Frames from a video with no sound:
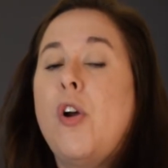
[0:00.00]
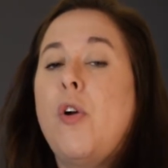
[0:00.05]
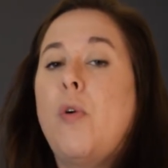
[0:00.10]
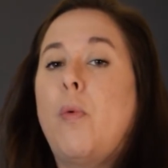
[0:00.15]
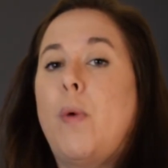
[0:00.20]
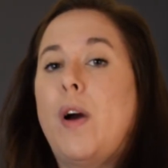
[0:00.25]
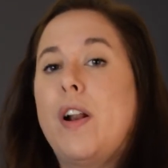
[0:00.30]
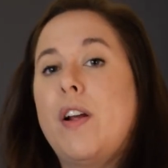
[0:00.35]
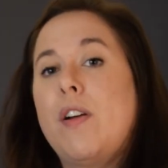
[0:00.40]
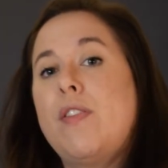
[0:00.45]

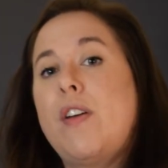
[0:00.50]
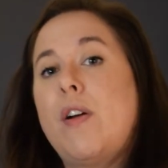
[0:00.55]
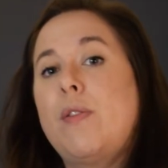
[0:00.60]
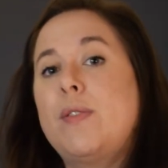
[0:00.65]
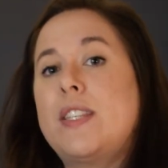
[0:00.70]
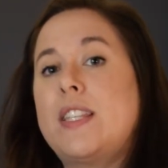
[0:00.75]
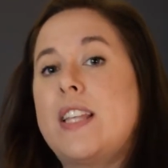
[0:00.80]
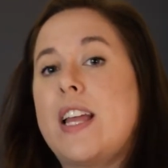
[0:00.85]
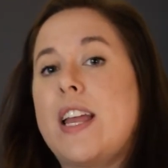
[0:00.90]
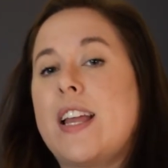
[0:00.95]
What are
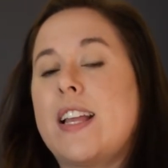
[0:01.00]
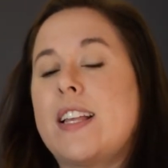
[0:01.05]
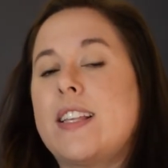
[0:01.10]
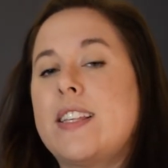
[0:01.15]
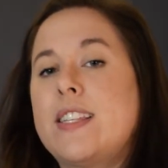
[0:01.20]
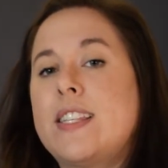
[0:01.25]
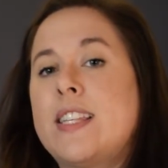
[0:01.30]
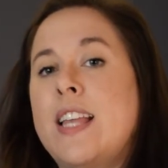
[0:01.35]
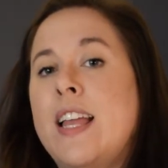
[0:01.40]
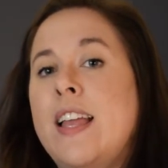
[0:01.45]
those
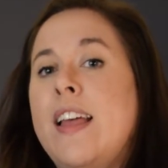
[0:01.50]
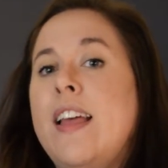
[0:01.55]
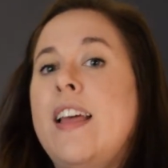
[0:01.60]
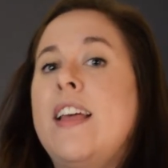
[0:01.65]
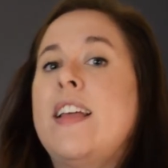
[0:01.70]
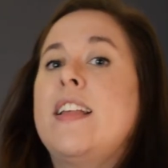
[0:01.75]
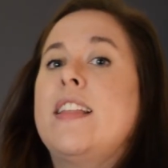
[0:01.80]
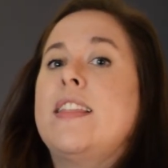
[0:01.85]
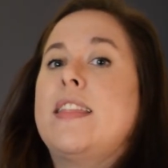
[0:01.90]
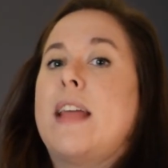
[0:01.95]
things
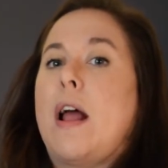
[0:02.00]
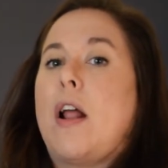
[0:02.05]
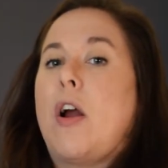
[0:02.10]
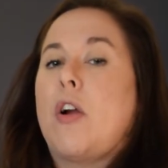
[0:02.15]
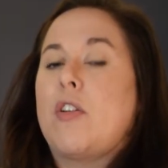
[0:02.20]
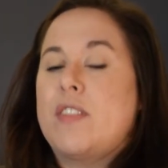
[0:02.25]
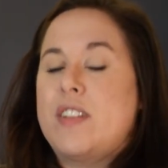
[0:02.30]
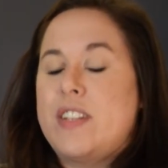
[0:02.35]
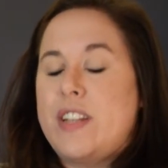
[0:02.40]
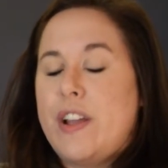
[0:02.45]
that
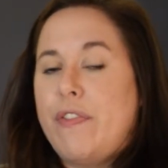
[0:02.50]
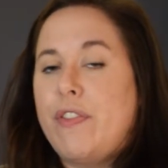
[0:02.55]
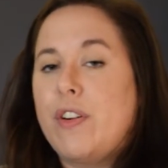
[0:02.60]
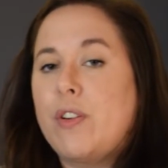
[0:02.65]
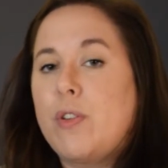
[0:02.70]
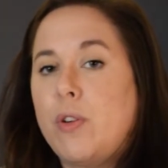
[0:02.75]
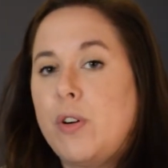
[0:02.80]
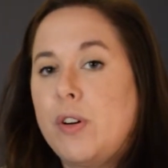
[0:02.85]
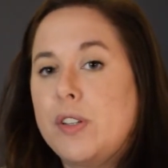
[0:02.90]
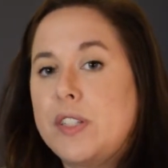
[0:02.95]
are
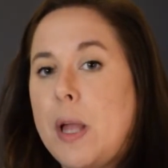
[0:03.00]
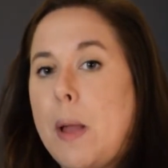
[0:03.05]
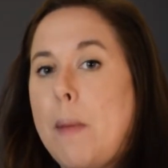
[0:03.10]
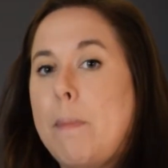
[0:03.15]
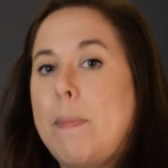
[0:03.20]
difficult,